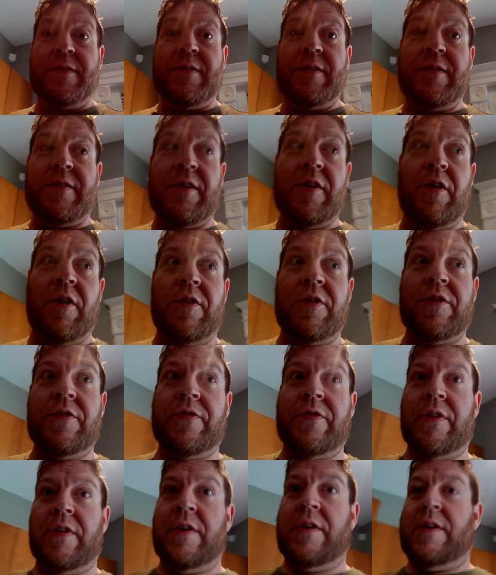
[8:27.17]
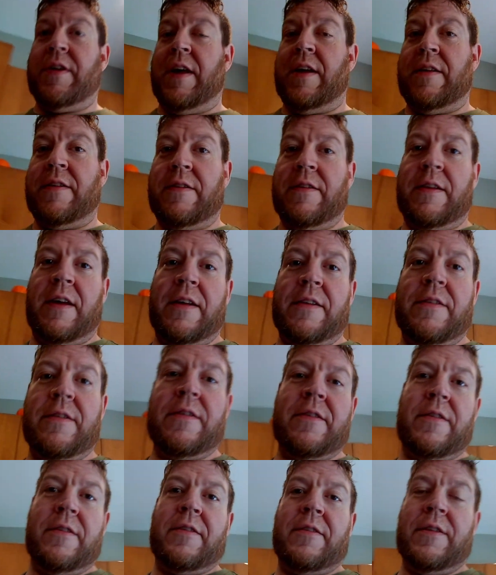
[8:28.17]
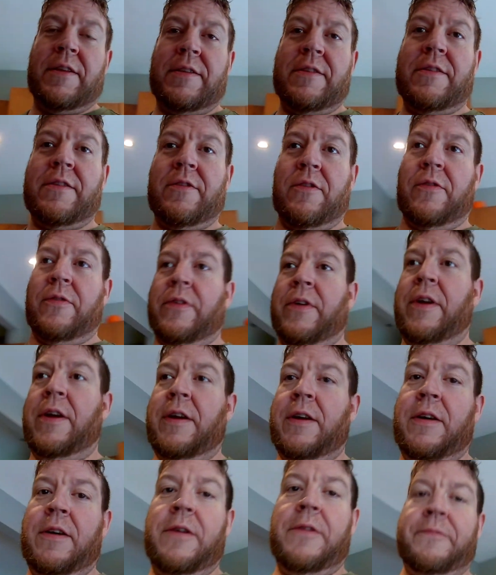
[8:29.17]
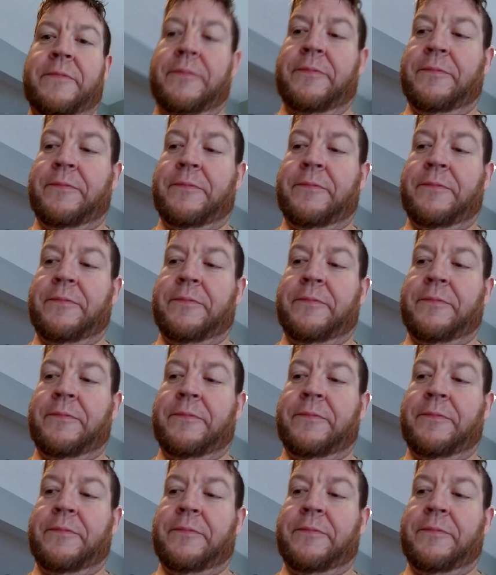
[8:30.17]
this calls for a taste test. So let's go over here.